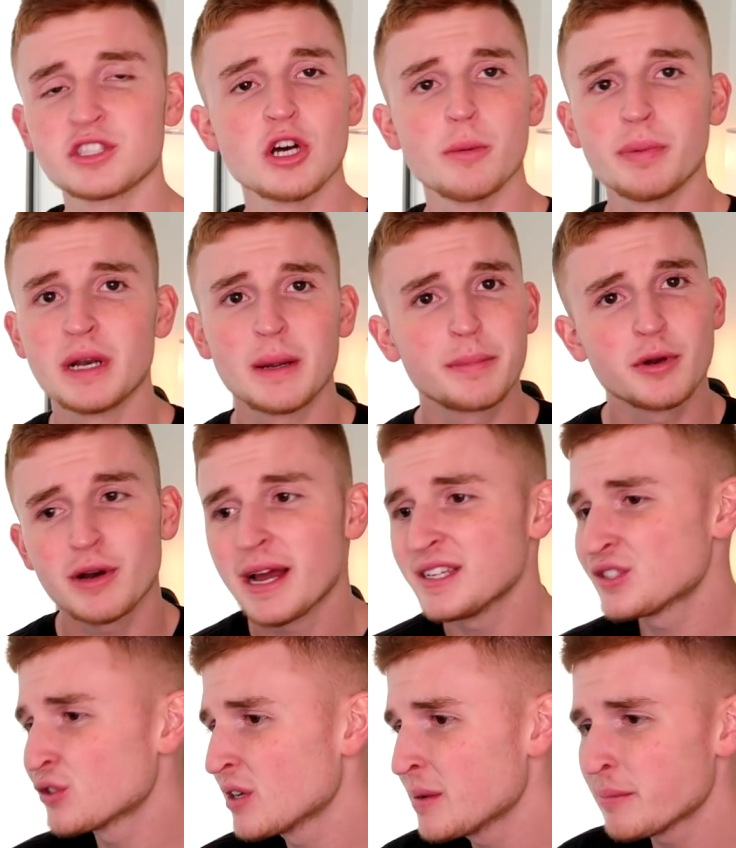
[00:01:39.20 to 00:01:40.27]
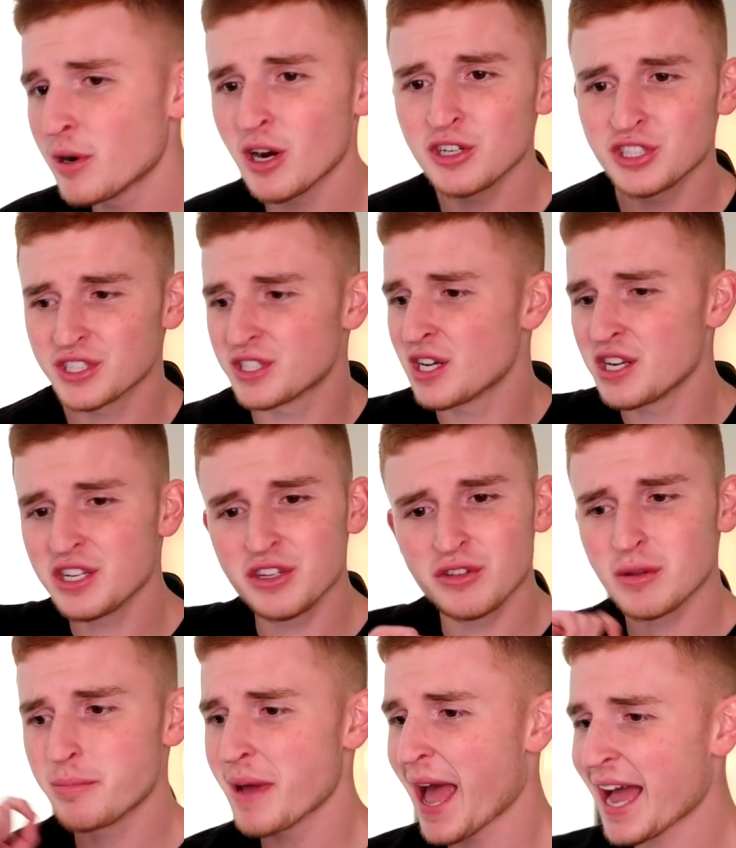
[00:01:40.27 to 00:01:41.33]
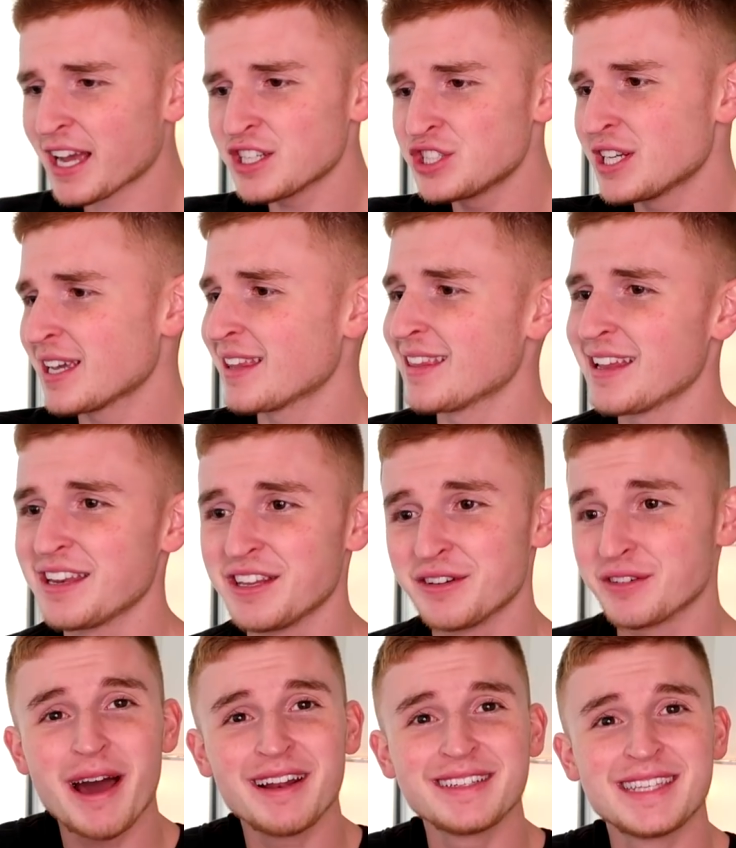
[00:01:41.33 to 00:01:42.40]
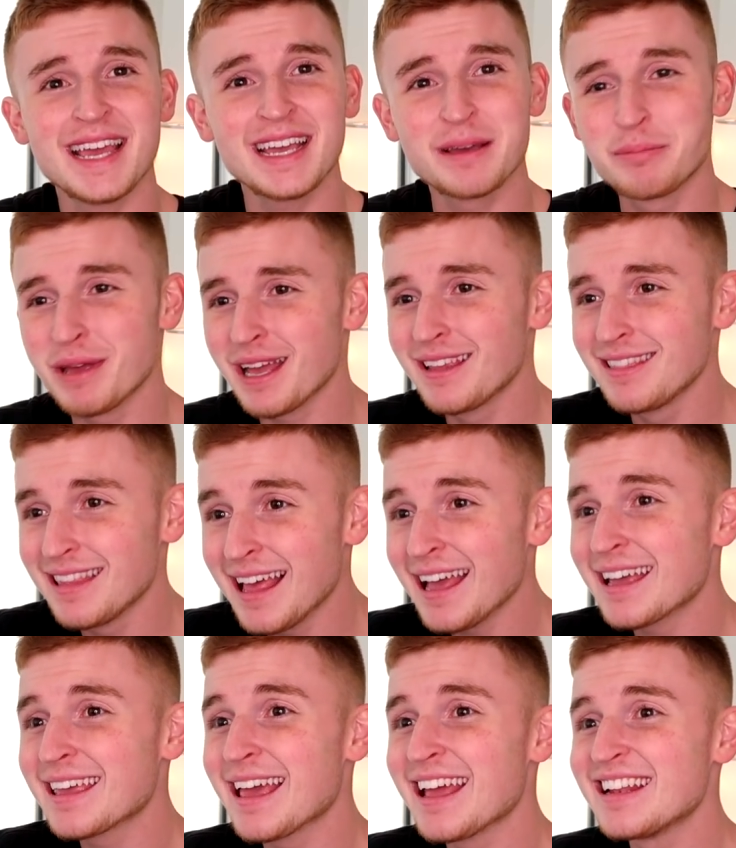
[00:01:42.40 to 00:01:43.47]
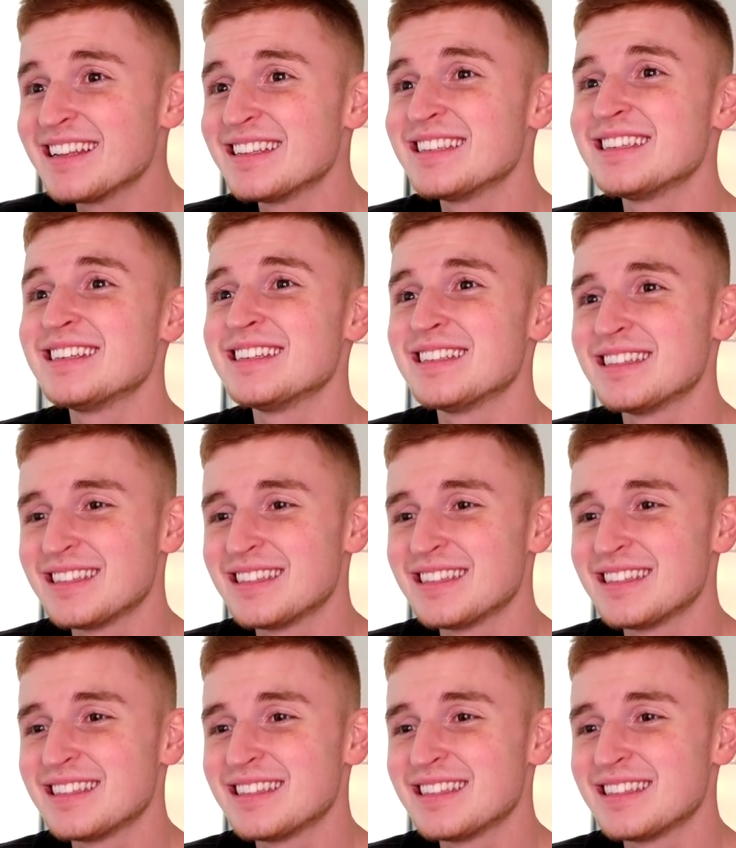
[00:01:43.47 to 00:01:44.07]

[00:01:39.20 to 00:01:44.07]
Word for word: just open up your ice cream bar, just undo the packaging, and then you gotta take a big lick and...